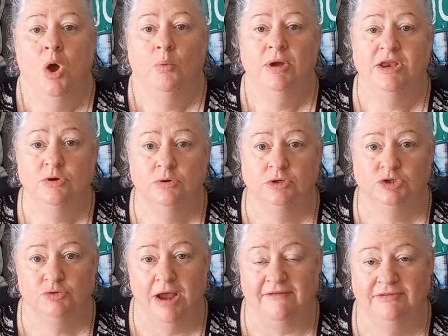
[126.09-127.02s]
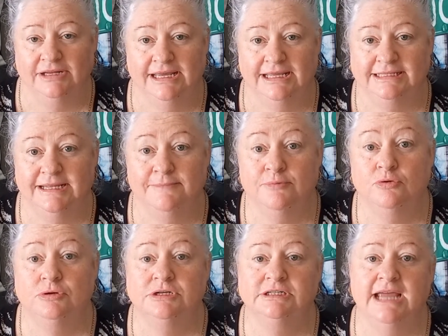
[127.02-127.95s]
When you are traveling, it's
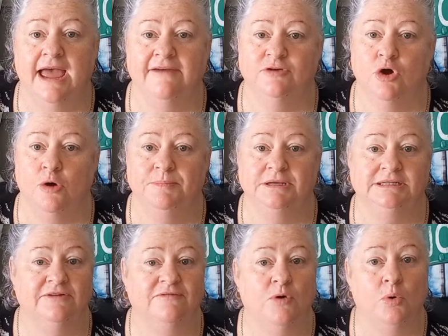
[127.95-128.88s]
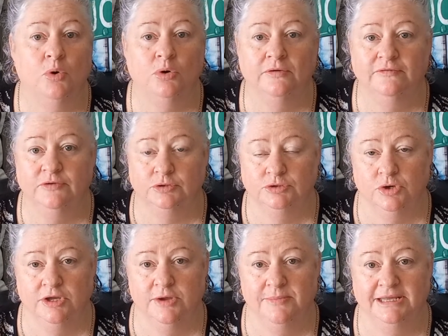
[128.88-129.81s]
important to have copies of all of your
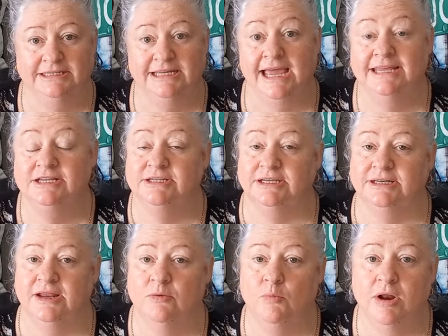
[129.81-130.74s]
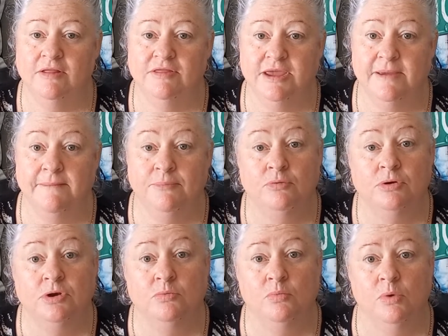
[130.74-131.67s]
documentation. And one of the
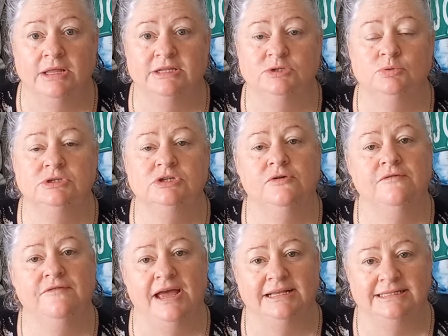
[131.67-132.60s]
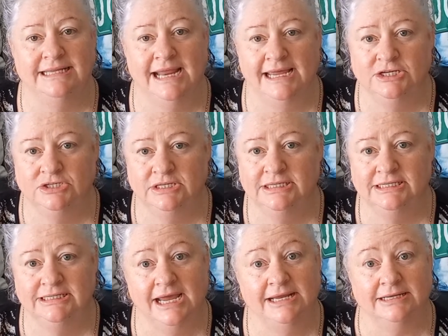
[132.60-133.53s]
important ones was your vaccination
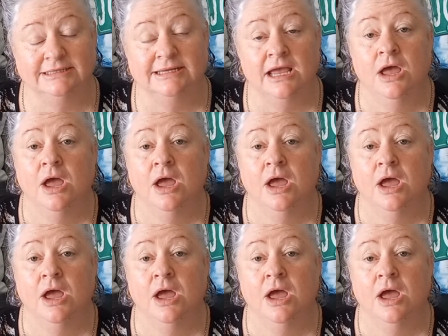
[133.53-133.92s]
status.